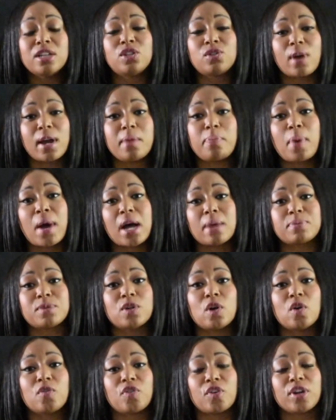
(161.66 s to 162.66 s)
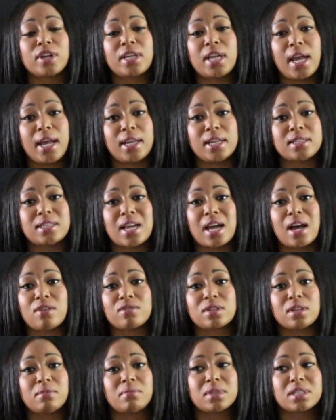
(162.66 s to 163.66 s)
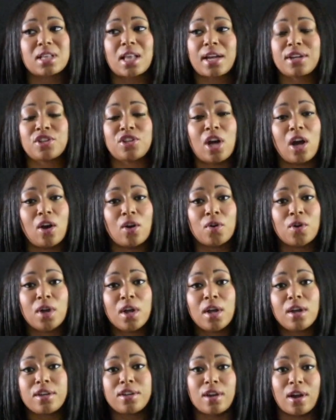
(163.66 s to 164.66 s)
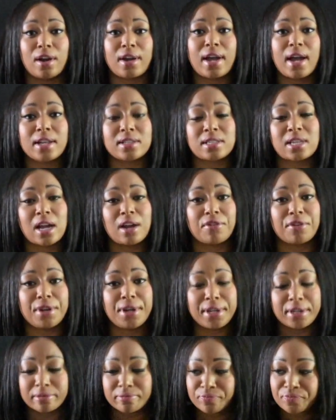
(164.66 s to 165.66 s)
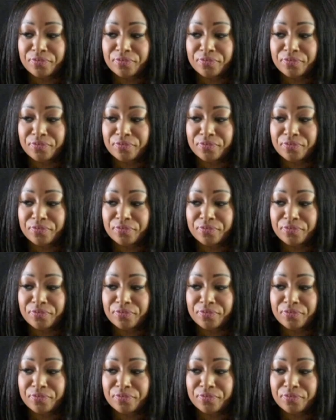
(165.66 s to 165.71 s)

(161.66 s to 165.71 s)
Dre pops over at Kanan's house and was like, yo, y'all got Tariq?